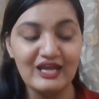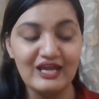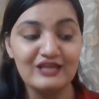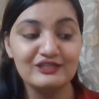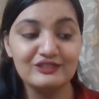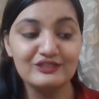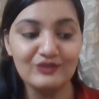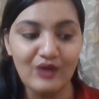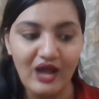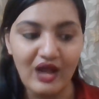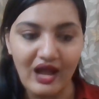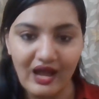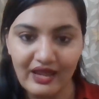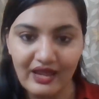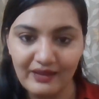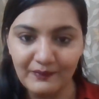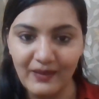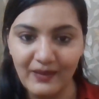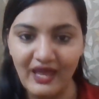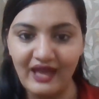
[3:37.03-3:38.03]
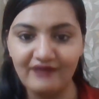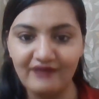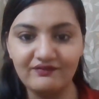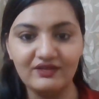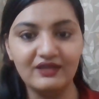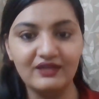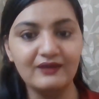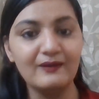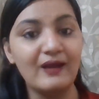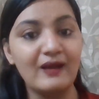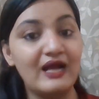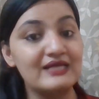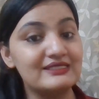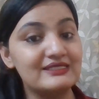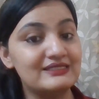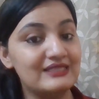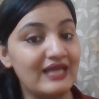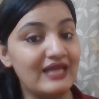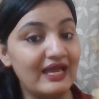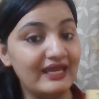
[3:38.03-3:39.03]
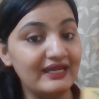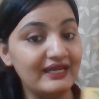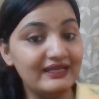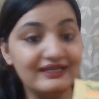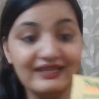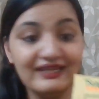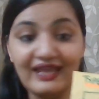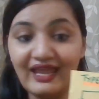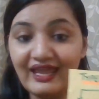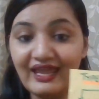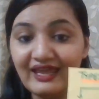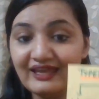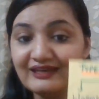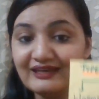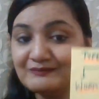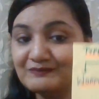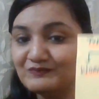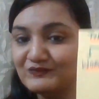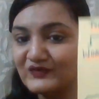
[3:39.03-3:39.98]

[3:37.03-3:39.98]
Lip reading: So, I'm having a slide again